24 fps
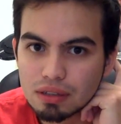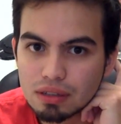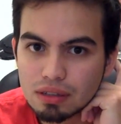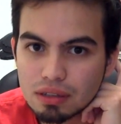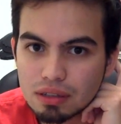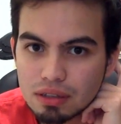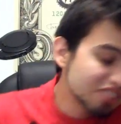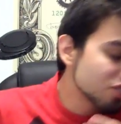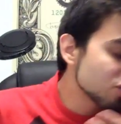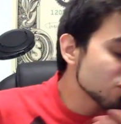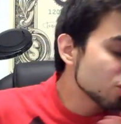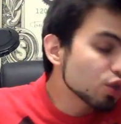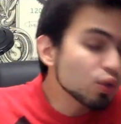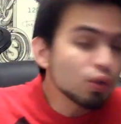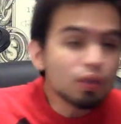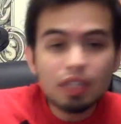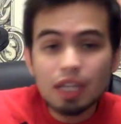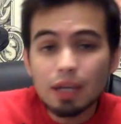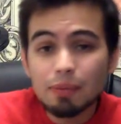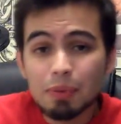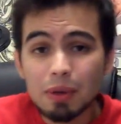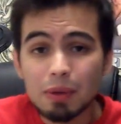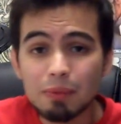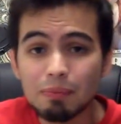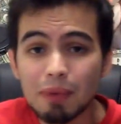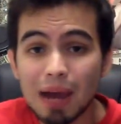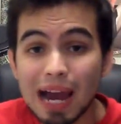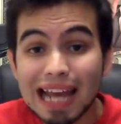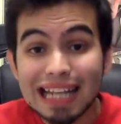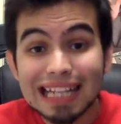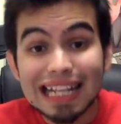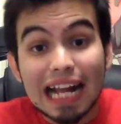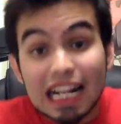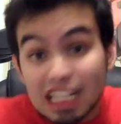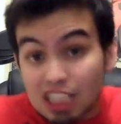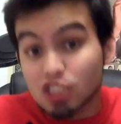Let's do keep in
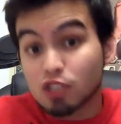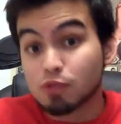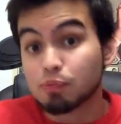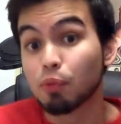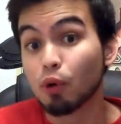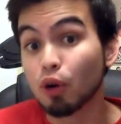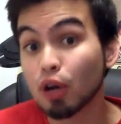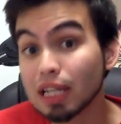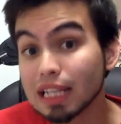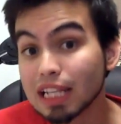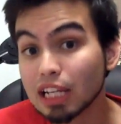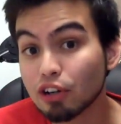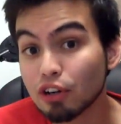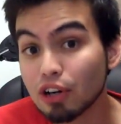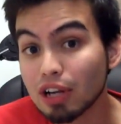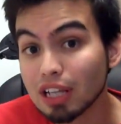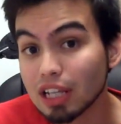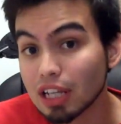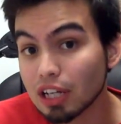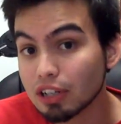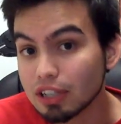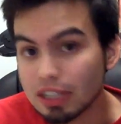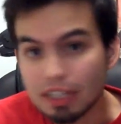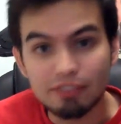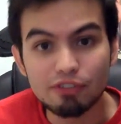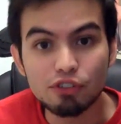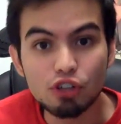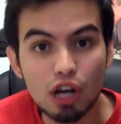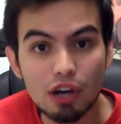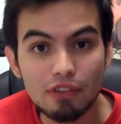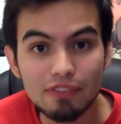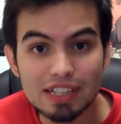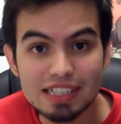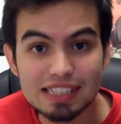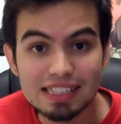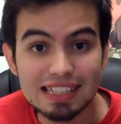mind that spoiler alert, if
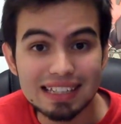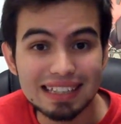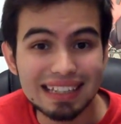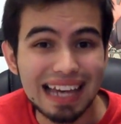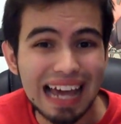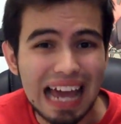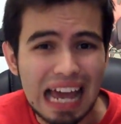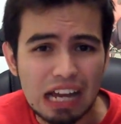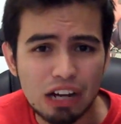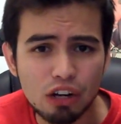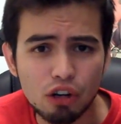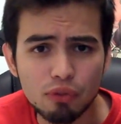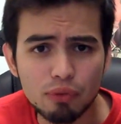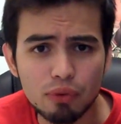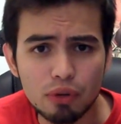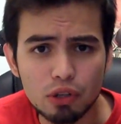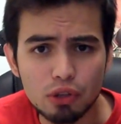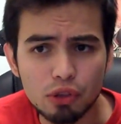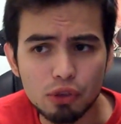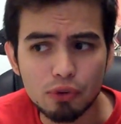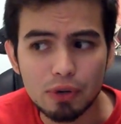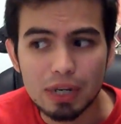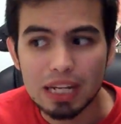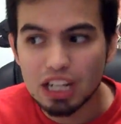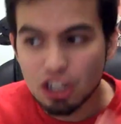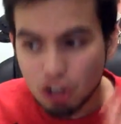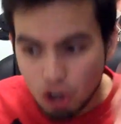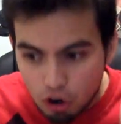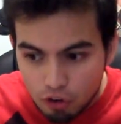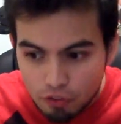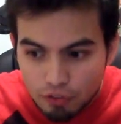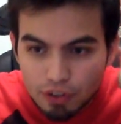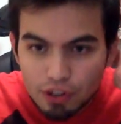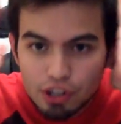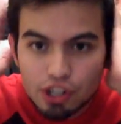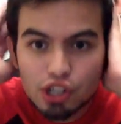you haven't seen The Hangover 3,
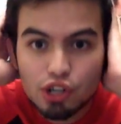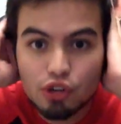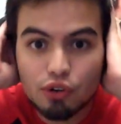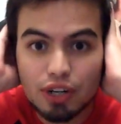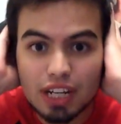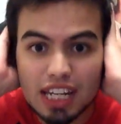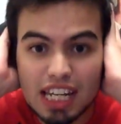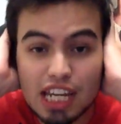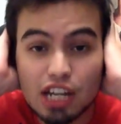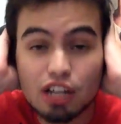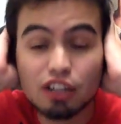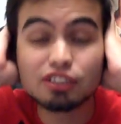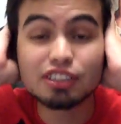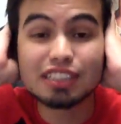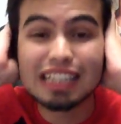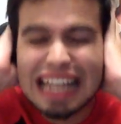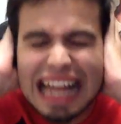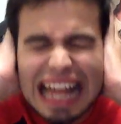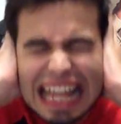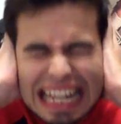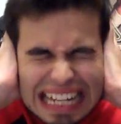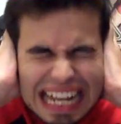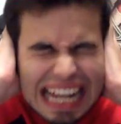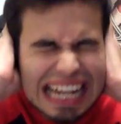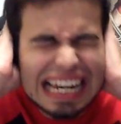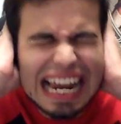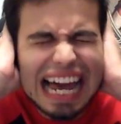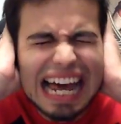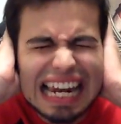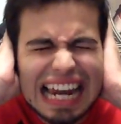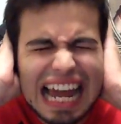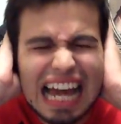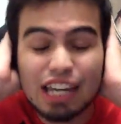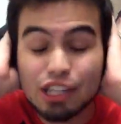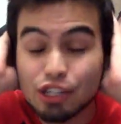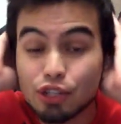cover your ears, la la
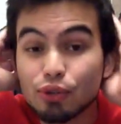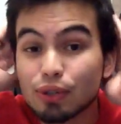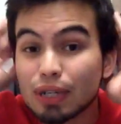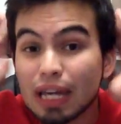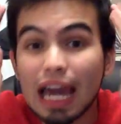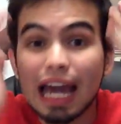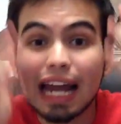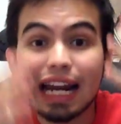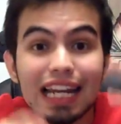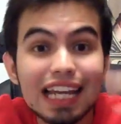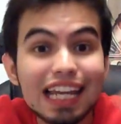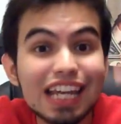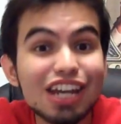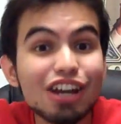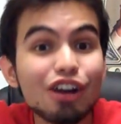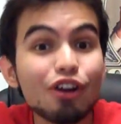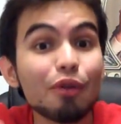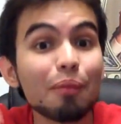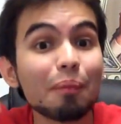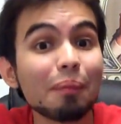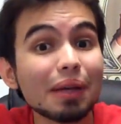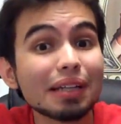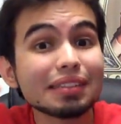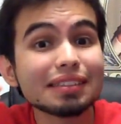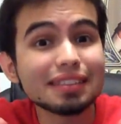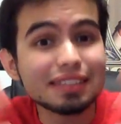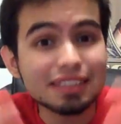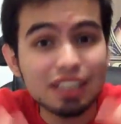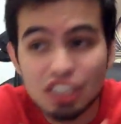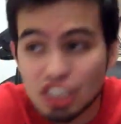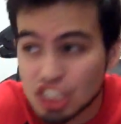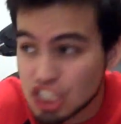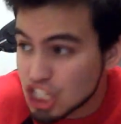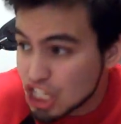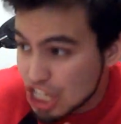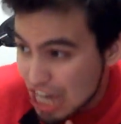la la, you can't hear
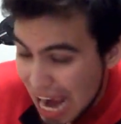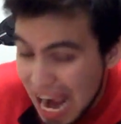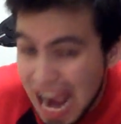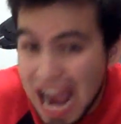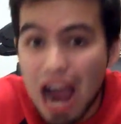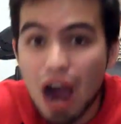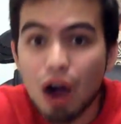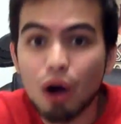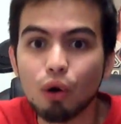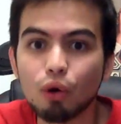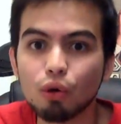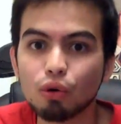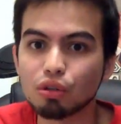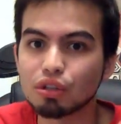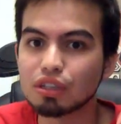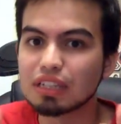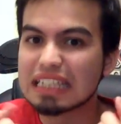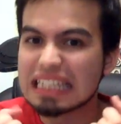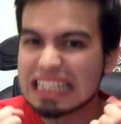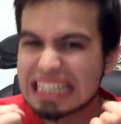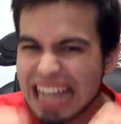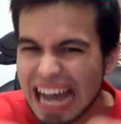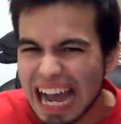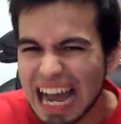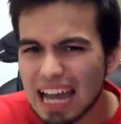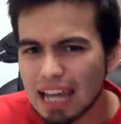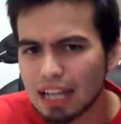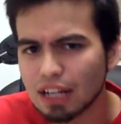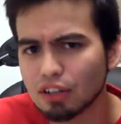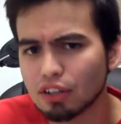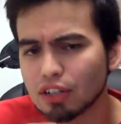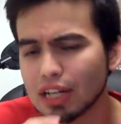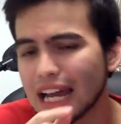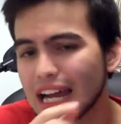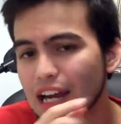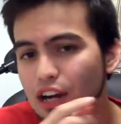Mr. Chow
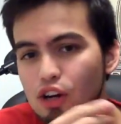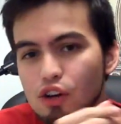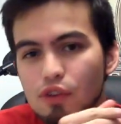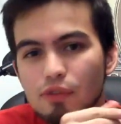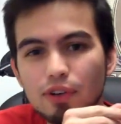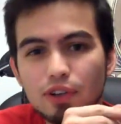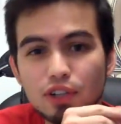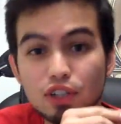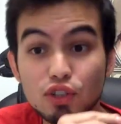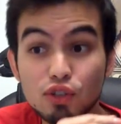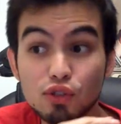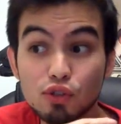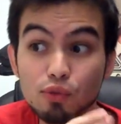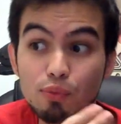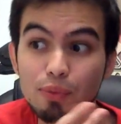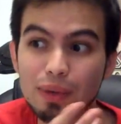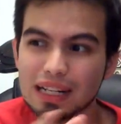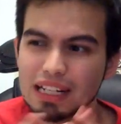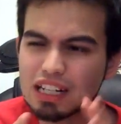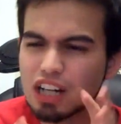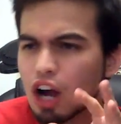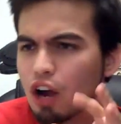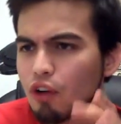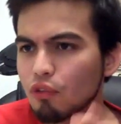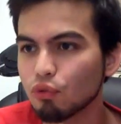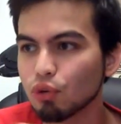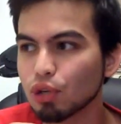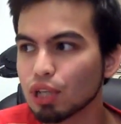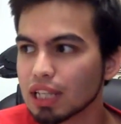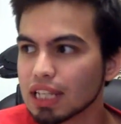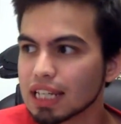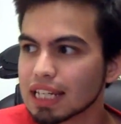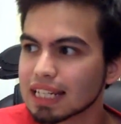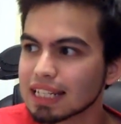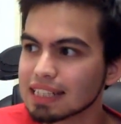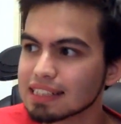died on Hangover 2, but not
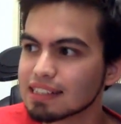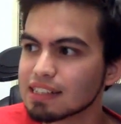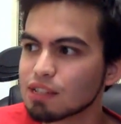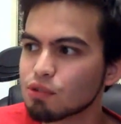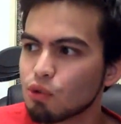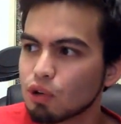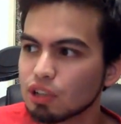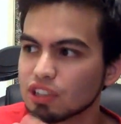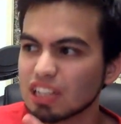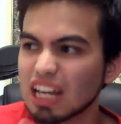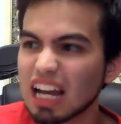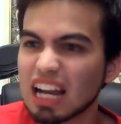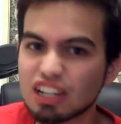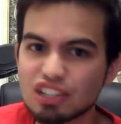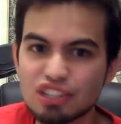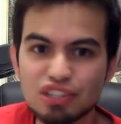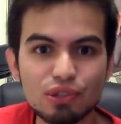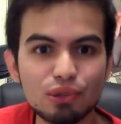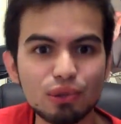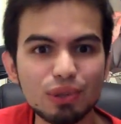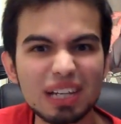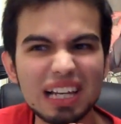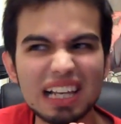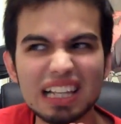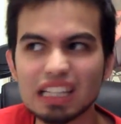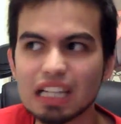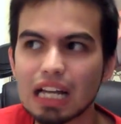really, because he was actually